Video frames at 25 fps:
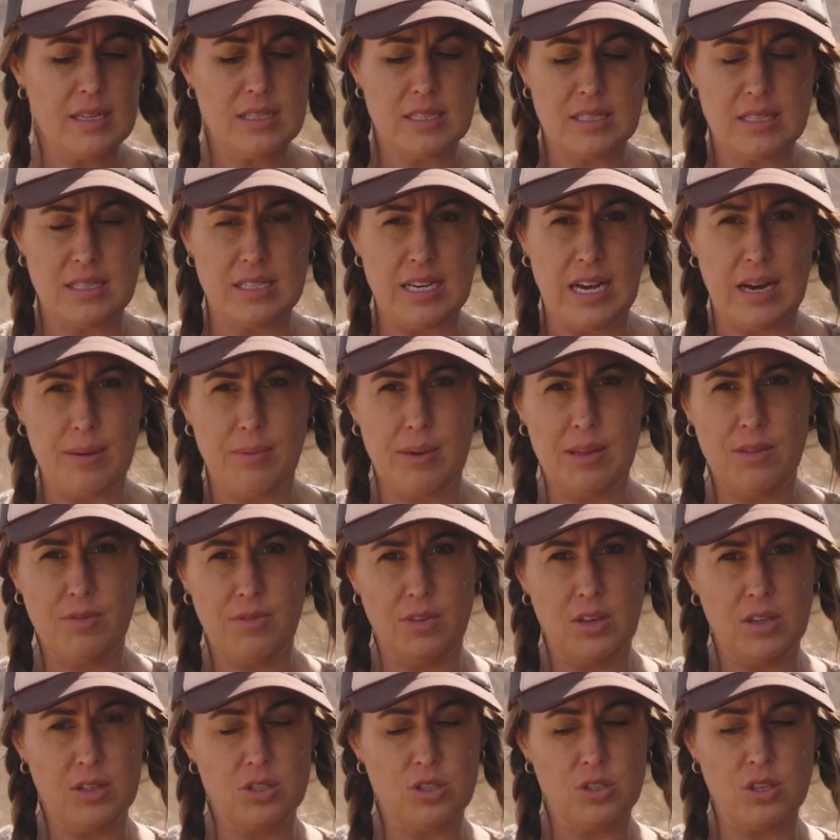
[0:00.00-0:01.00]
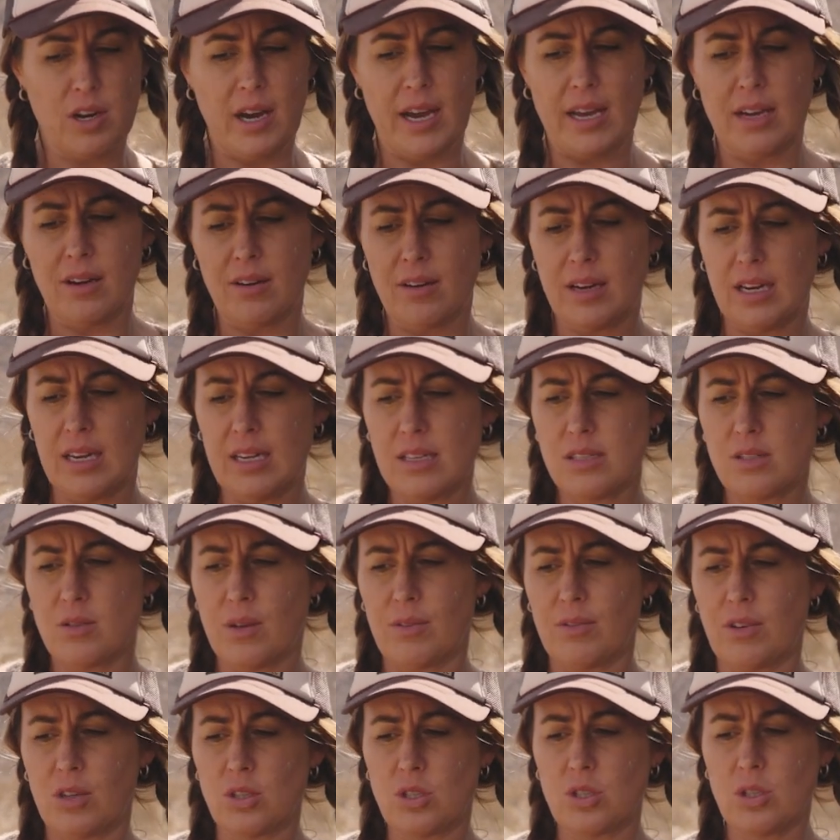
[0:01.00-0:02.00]
to start with for your dry ingredients. So
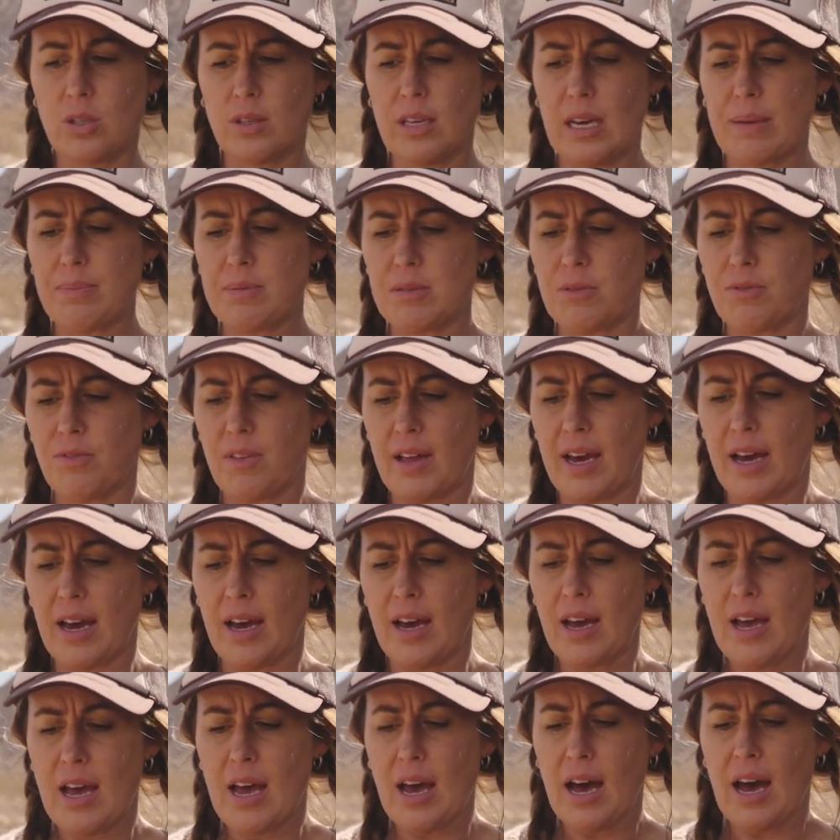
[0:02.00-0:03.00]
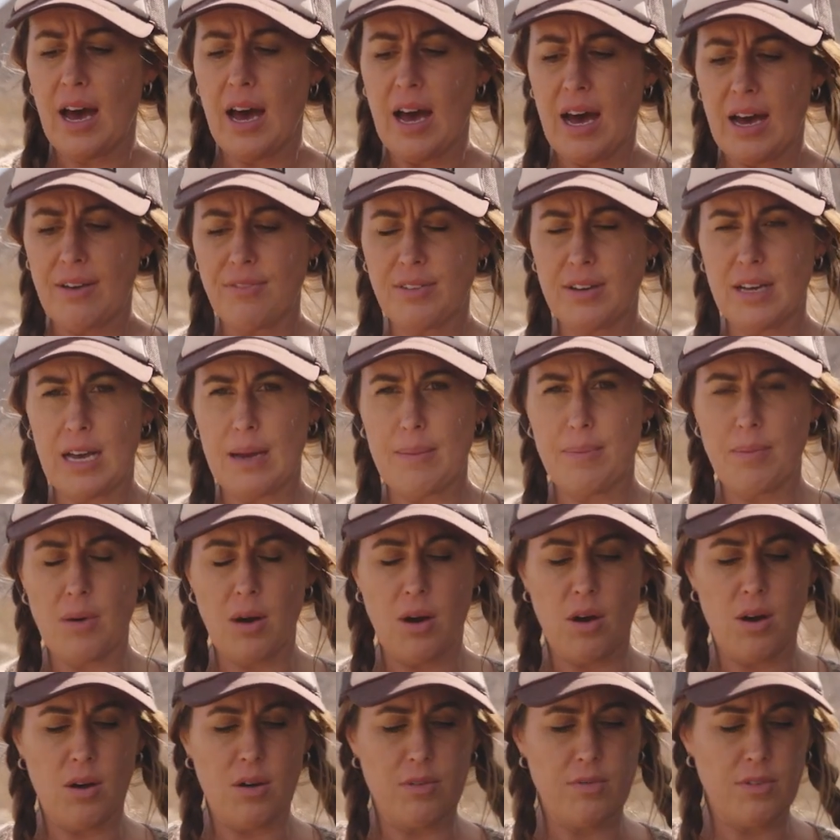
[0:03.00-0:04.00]
I've got 2 cups of flour, half a cup
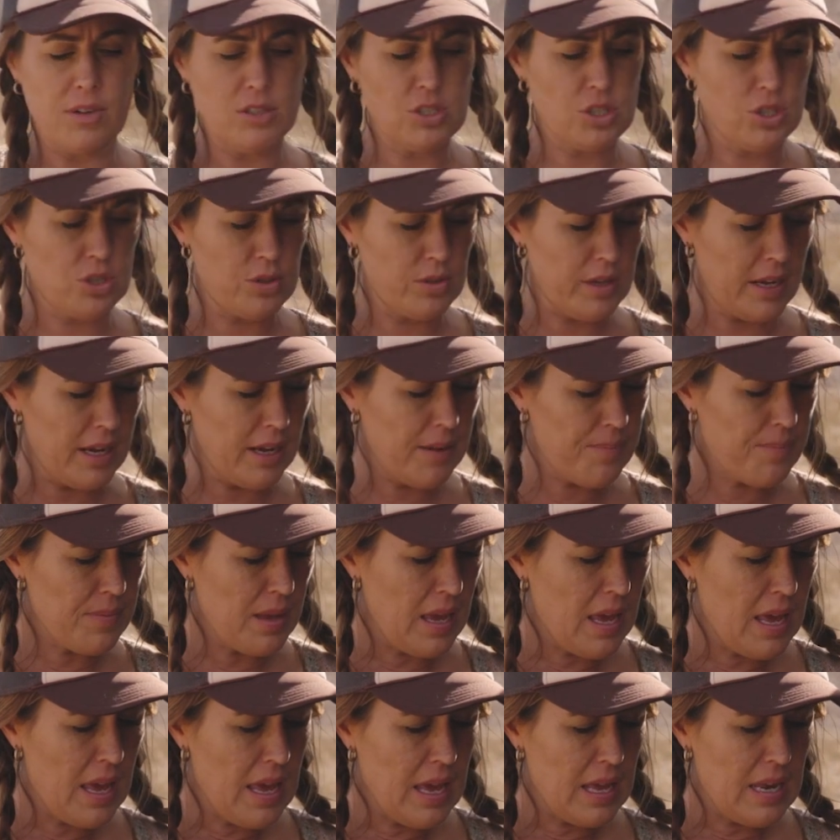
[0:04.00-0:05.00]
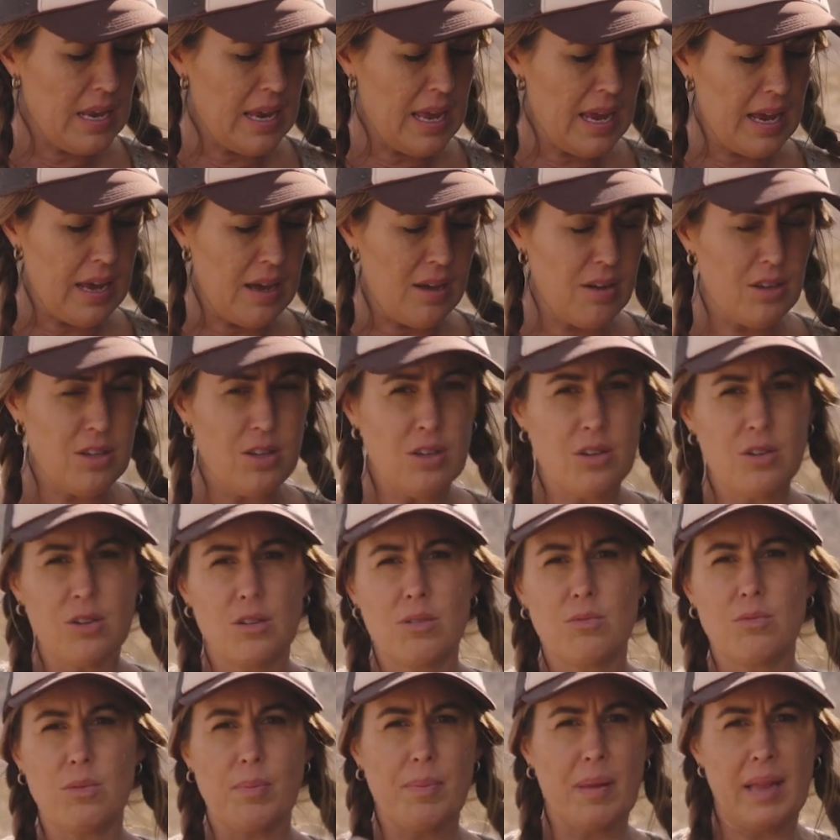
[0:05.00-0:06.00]
of sugar. Now you
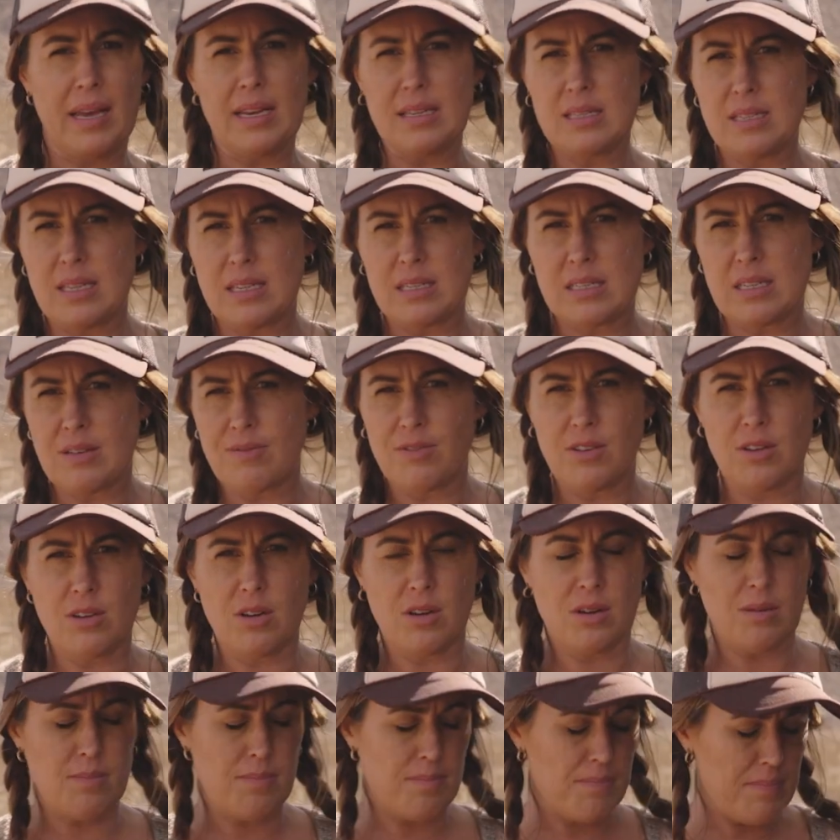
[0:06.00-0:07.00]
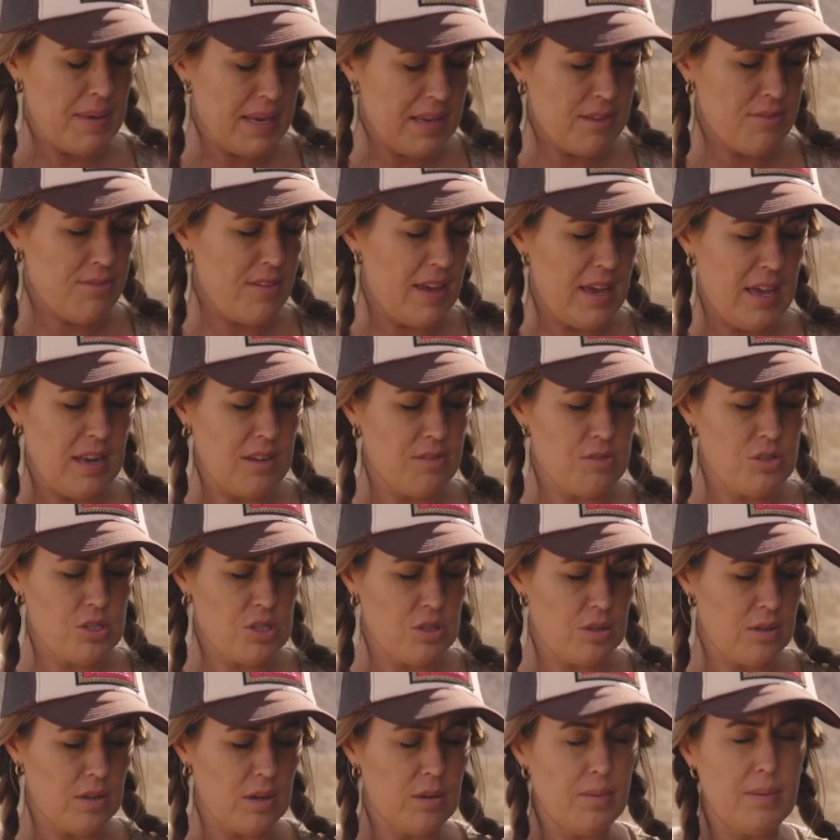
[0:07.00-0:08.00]
could replace this if you're not a big fan of
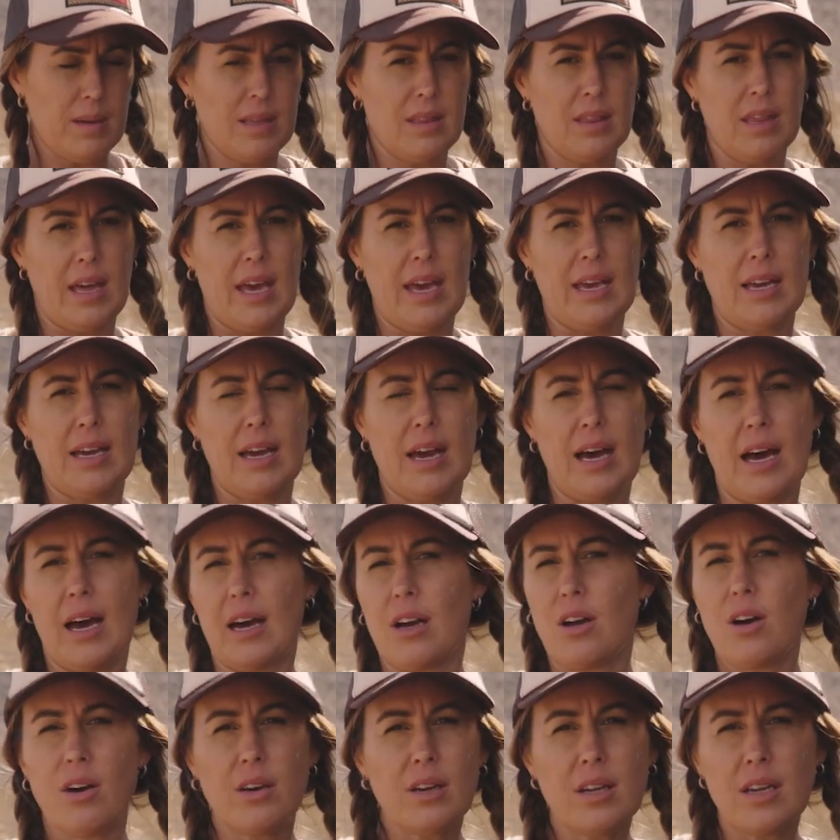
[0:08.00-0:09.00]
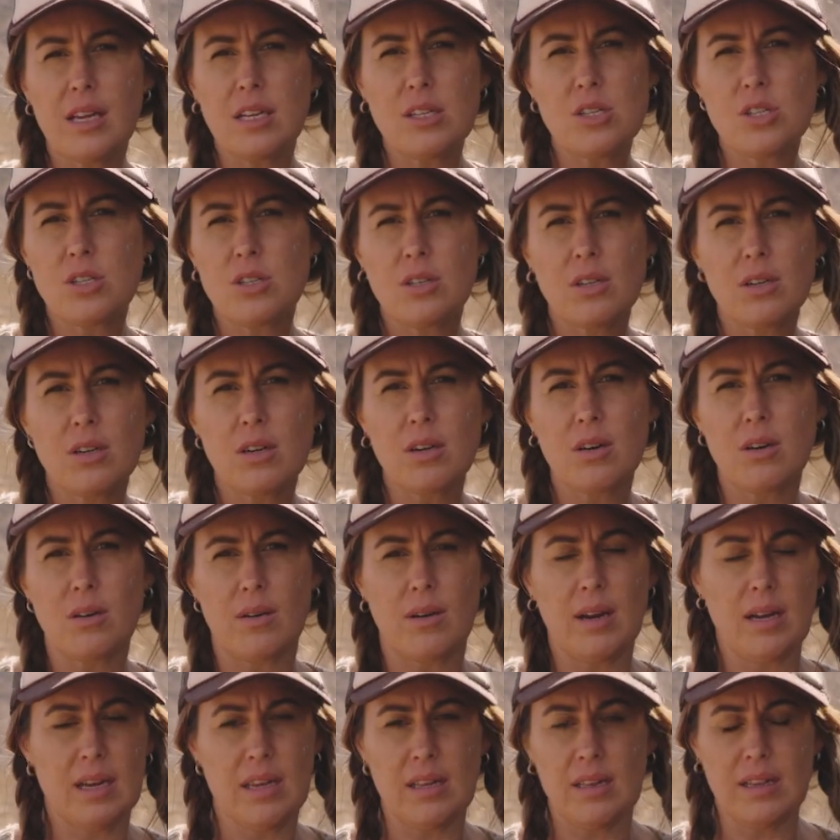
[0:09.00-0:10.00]
sugar with like coconut sugar or
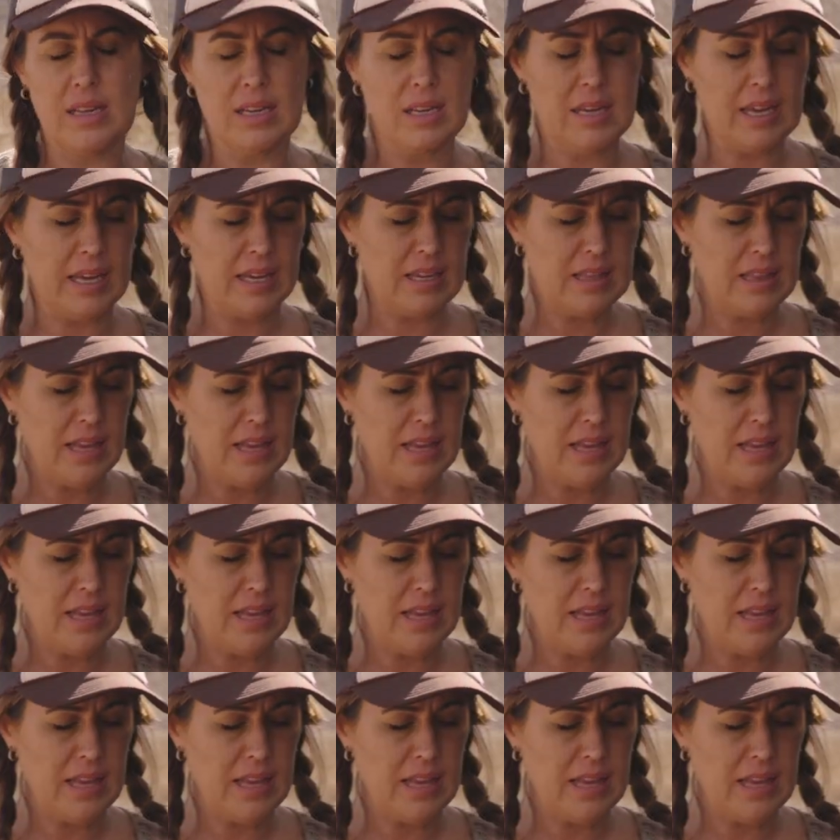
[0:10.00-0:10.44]
anything like